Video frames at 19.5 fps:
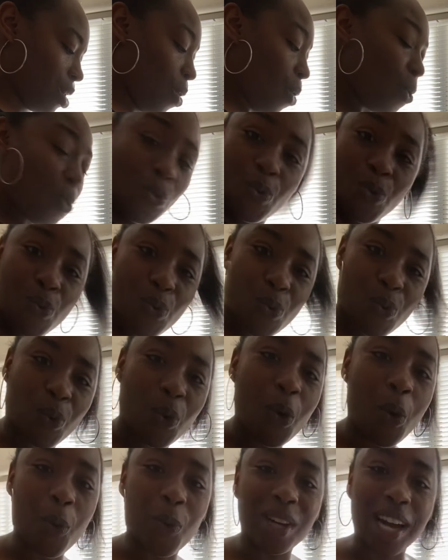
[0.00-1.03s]
Oh,
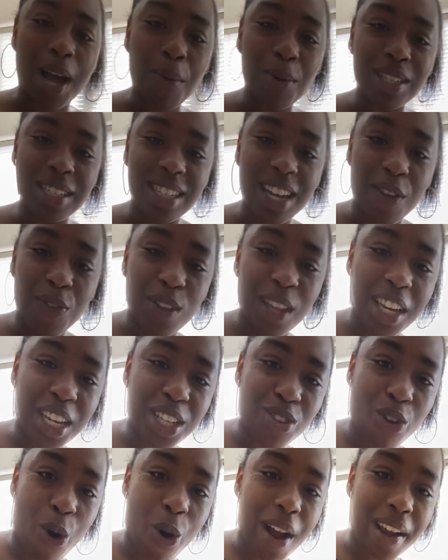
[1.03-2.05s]
when I was shuffling,
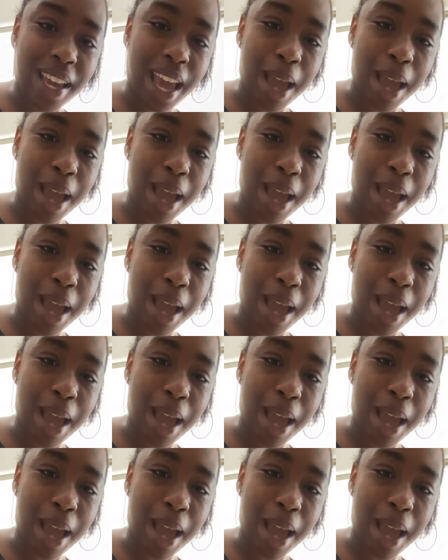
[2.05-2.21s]
this card